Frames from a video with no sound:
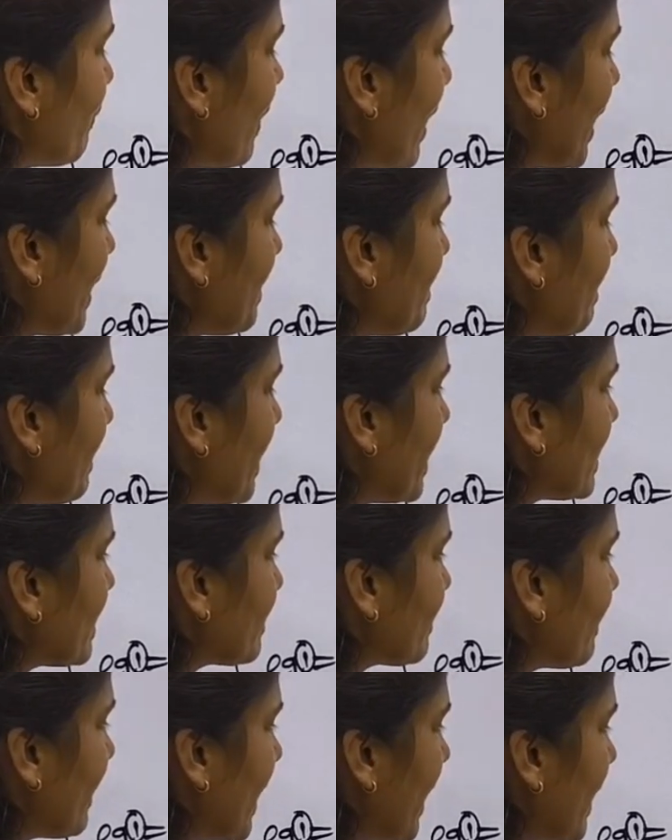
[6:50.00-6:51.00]
y plus
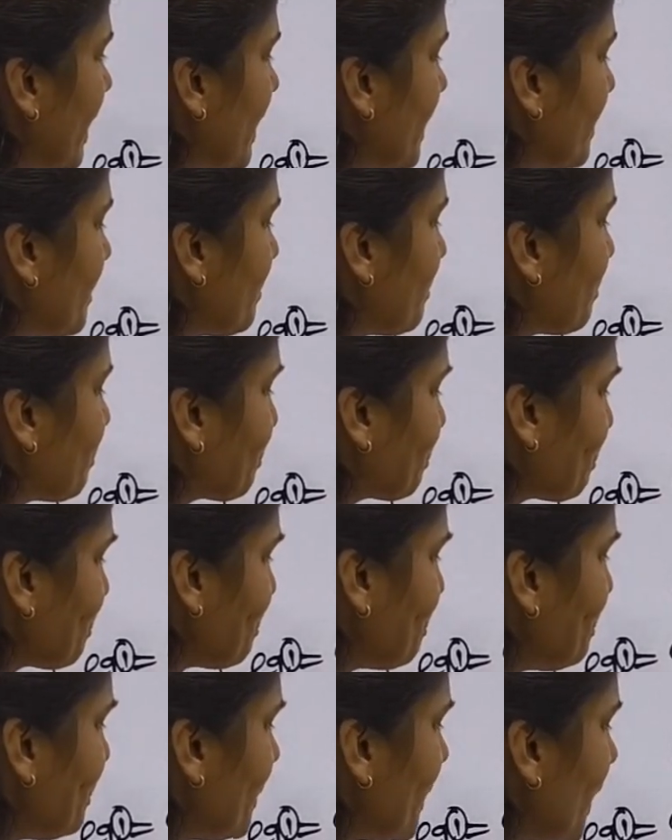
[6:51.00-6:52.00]
5
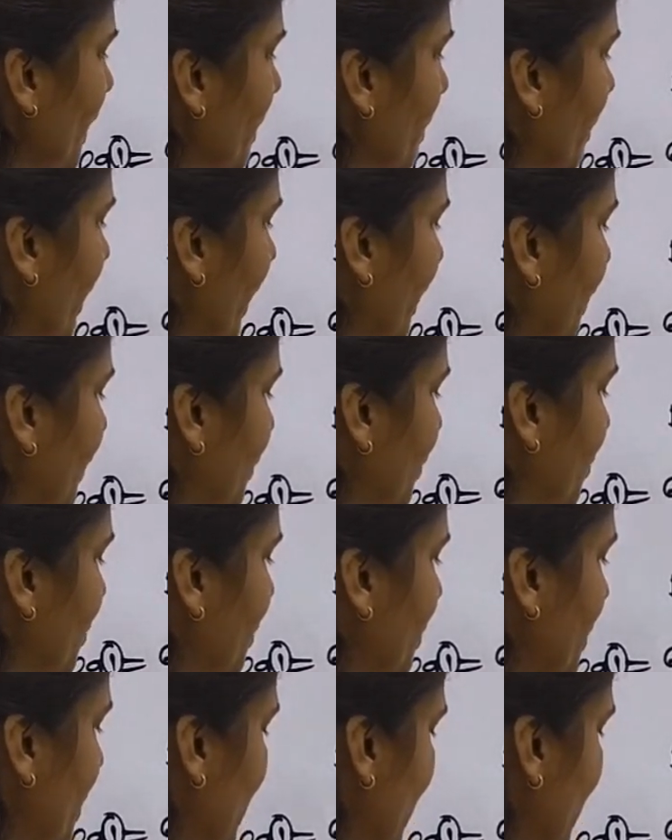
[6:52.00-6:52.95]
by 2,